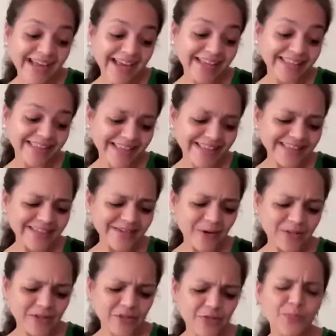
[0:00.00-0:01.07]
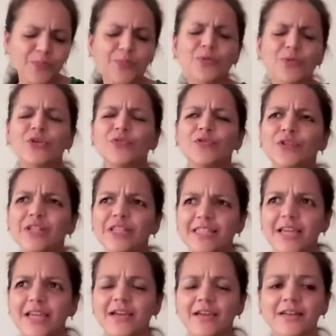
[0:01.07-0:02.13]
And then the author beautifully
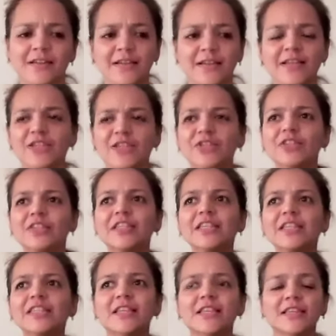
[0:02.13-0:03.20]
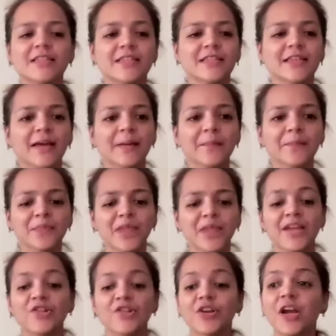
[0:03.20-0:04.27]
said, so this is
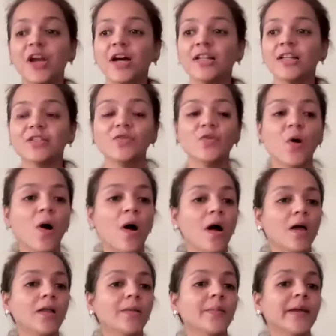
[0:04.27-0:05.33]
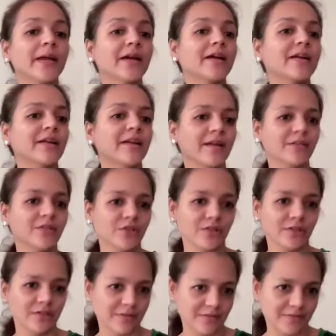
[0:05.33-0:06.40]
in regards to all big
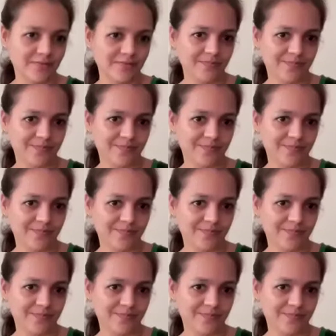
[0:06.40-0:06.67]
creatures.